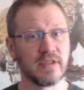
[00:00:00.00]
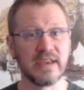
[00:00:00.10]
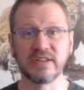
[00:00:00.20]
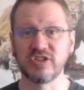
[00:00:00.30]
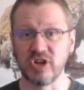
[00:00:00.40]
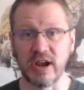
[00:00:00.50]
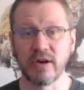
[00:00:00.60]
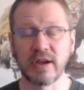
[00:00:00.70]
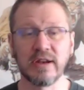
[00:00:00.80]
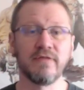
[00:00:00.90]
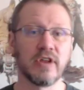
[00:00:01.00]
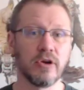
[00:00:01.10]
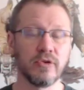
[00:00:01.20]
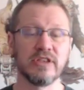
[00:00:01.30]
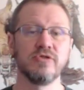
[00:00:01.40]
I think it's generic enough that
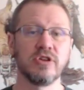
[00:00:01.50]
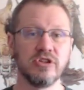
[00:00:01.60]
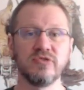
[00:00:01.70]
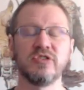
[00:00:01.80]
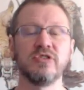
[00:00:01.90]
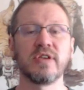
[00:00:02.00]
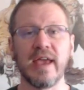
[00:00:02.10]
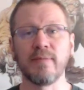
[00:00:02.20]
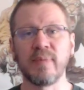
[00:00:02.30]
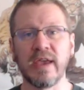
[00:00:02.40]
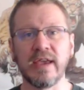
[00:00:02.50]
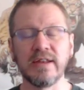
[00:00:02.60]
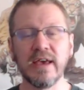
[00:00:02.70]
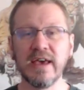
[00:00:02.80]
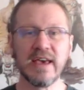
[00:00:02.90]
you could use in your campaign,